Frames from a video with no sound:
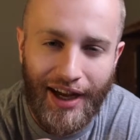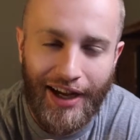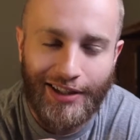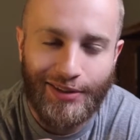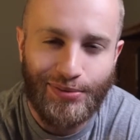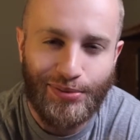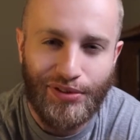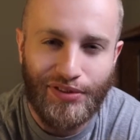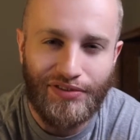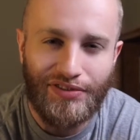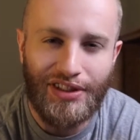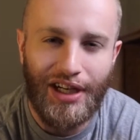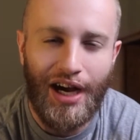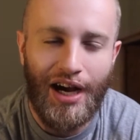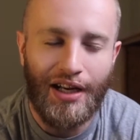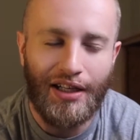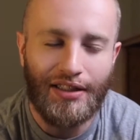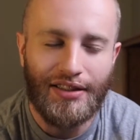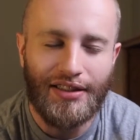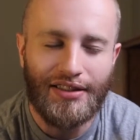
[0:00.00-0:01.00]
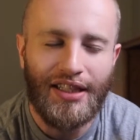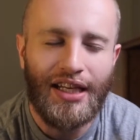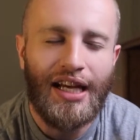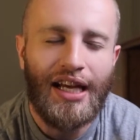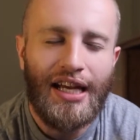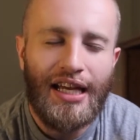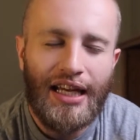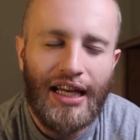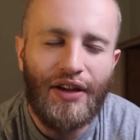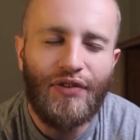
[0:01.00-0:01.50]
Gospel of John, he says,
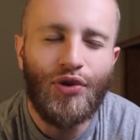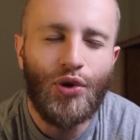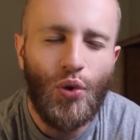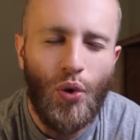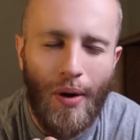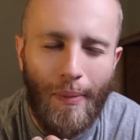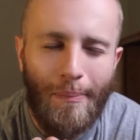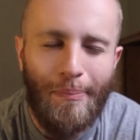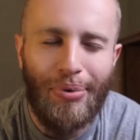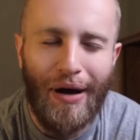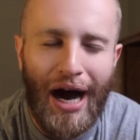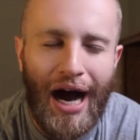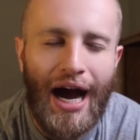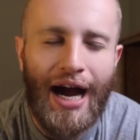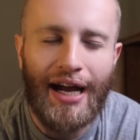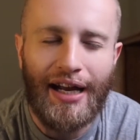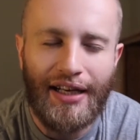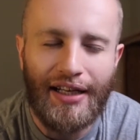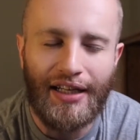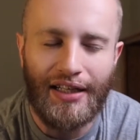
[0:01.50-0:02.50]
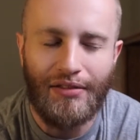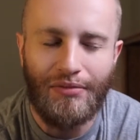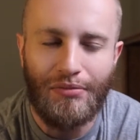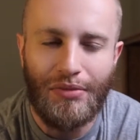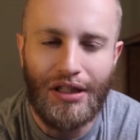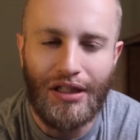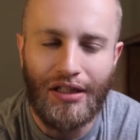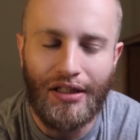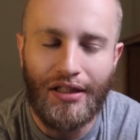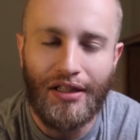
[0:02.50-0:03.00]
if you abide in
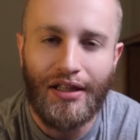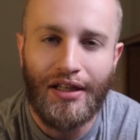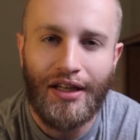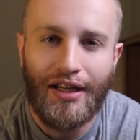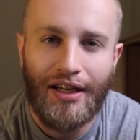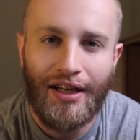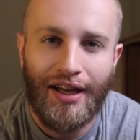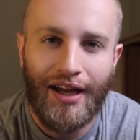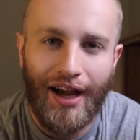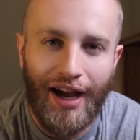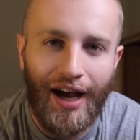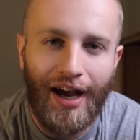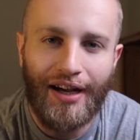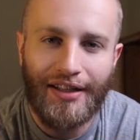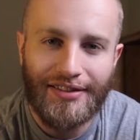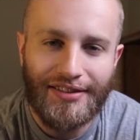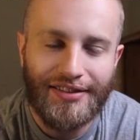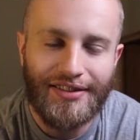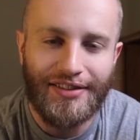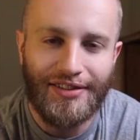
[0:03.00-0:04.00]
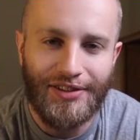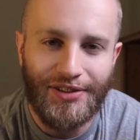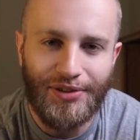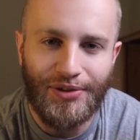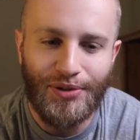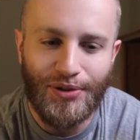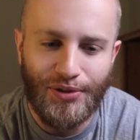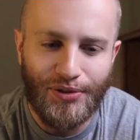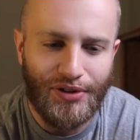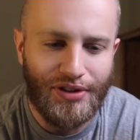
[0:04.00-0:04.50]
me, ask and
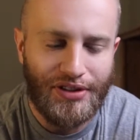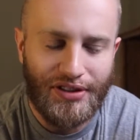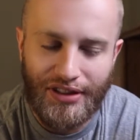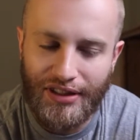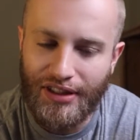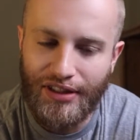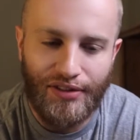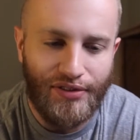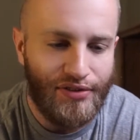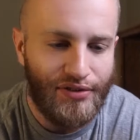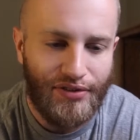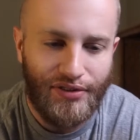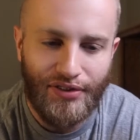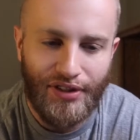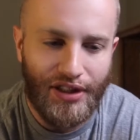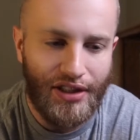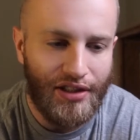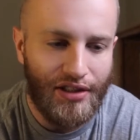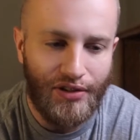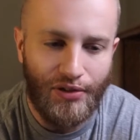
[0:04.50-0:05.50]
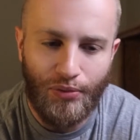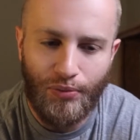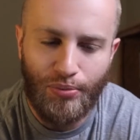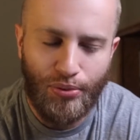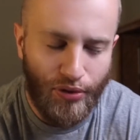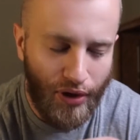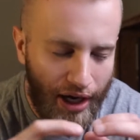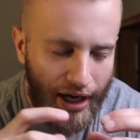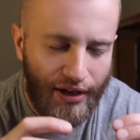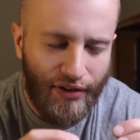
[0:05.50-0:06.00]
you will receive. And
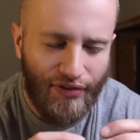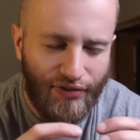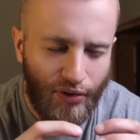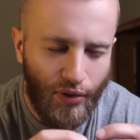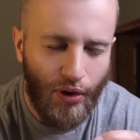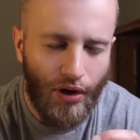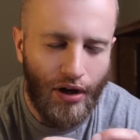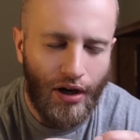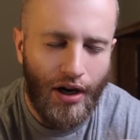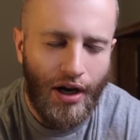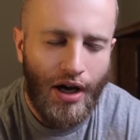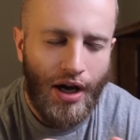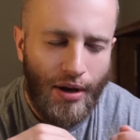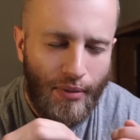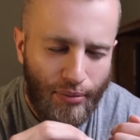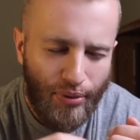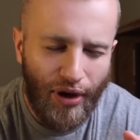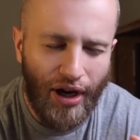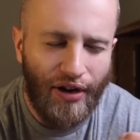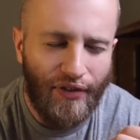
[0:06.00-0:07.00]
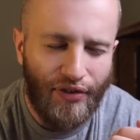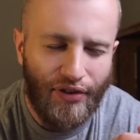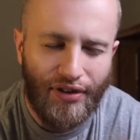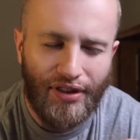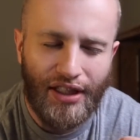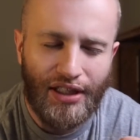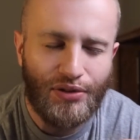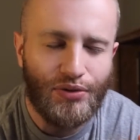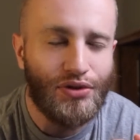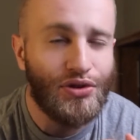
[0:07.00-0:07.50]
pray for
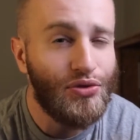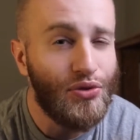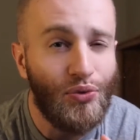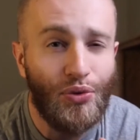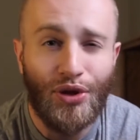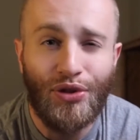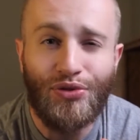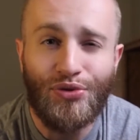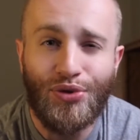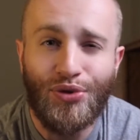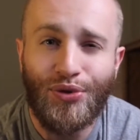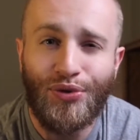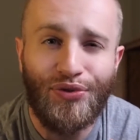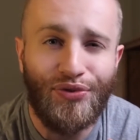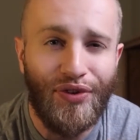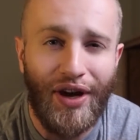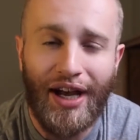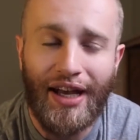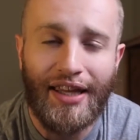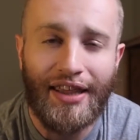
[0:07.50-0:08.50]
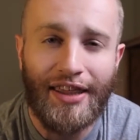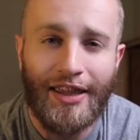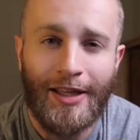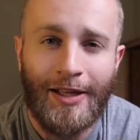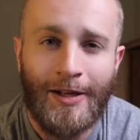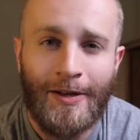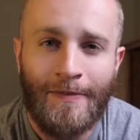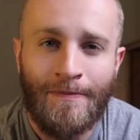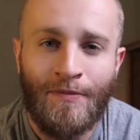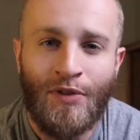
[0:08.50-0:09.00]
things with true faith.
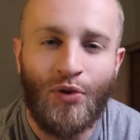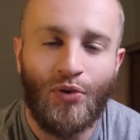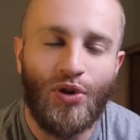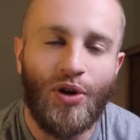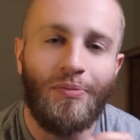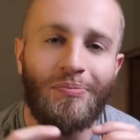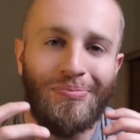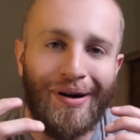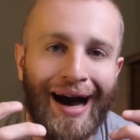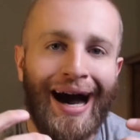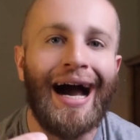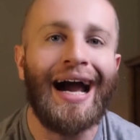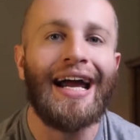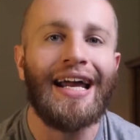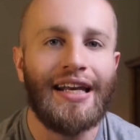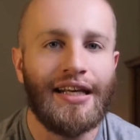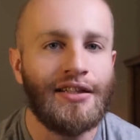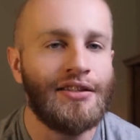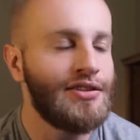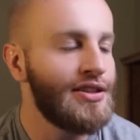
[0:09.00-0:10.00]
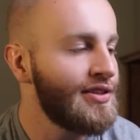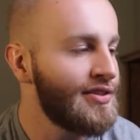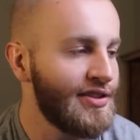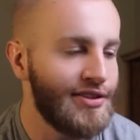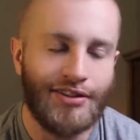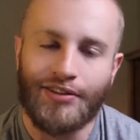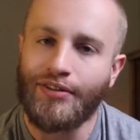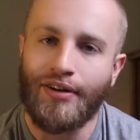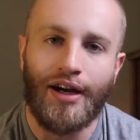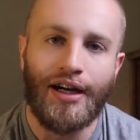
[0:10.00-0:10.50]
If we abide in
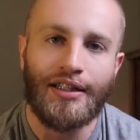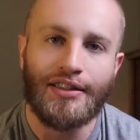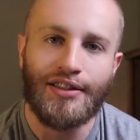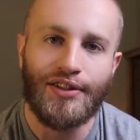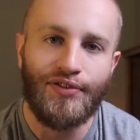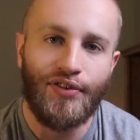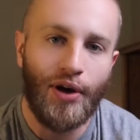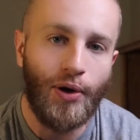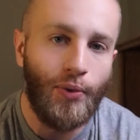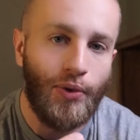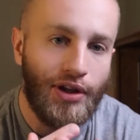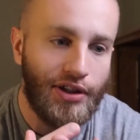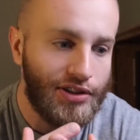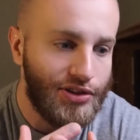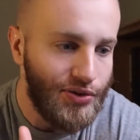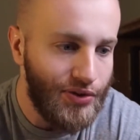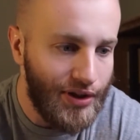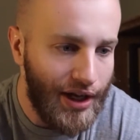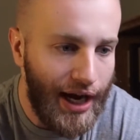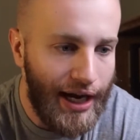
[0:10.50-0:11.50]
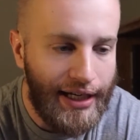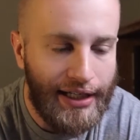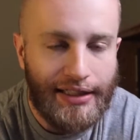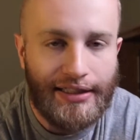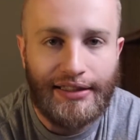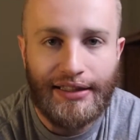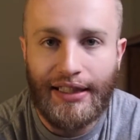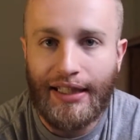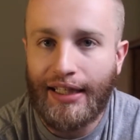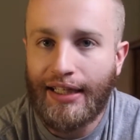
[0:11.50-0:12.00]
Jesus Christ, if our will is
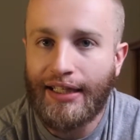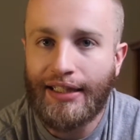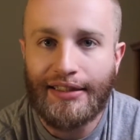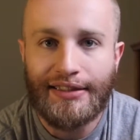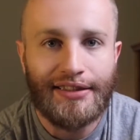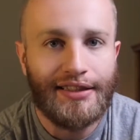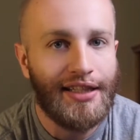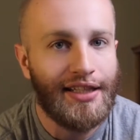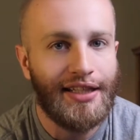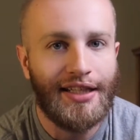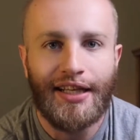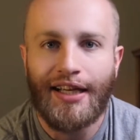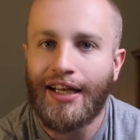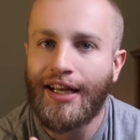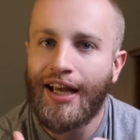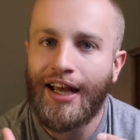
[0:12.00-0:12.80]
united to his, then